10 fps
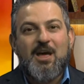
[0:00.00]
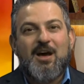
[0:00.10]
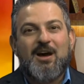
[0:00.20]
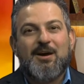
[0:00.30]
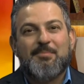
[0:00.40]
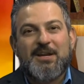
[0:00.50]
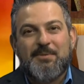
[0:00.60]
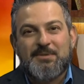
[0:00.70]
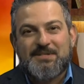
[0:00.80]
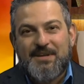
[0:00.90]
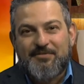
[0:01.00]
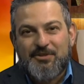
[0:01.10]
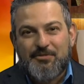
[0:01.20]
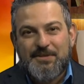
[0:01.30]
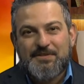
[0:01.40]
Uh, my name is David
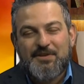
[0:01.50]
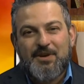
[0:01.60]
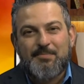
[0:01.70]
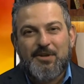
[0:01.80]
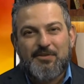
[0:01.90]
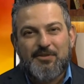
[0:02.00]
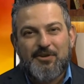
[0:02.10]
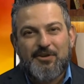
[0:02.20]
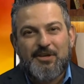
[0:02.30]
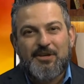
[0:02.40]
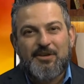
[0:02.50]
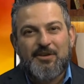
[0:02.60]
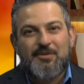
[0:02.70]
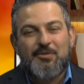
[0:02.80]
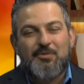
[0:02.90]
Traster. I'm an attorney
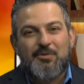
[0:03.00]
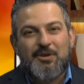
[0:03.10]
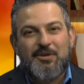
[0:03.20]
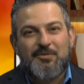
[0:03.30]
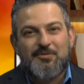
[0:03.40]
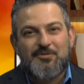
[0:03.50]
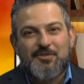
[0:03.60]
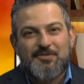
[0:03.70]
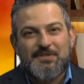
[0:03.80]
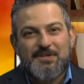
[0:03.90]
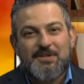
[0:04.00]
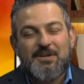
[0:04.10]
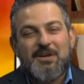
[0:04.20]
in New York and New Jersey.